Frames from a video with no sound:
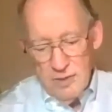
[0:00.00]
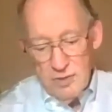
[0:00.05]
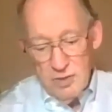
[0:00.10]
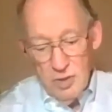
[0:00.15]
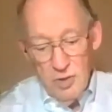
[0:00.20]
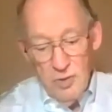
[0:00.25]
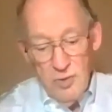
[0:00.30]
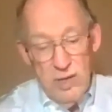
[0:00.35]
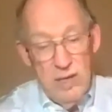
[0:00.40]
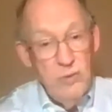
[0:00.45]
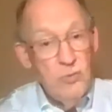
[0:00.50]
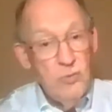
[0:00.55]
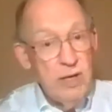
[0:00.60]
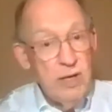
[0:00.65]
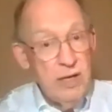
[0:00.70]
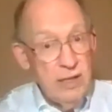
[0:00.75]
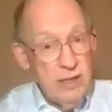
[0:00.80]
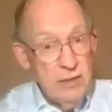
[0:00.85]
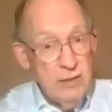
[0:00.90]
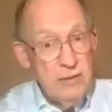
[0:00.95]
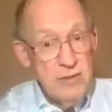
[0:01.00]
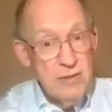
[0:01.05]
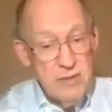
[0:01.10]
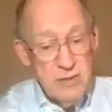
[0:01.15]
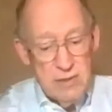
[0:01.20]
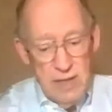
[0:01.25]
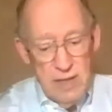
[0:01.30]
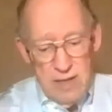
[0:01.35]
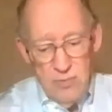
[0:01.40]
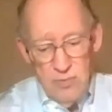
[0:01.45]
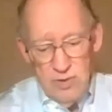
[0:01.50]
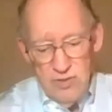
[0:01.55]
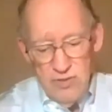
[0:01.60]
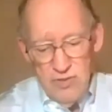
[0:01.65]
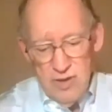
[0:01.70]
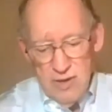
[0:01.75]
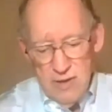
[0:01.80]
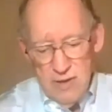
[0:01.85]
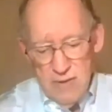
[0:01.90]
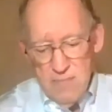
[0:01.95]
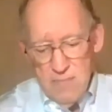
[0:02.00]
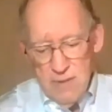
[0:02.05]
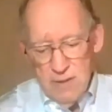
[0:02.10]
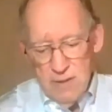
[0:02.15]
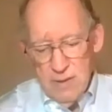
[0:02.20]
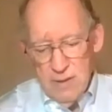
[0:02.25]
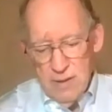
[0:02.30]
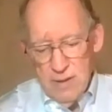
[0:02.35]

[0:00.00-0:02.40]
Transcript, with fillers: So he went in to stay with them.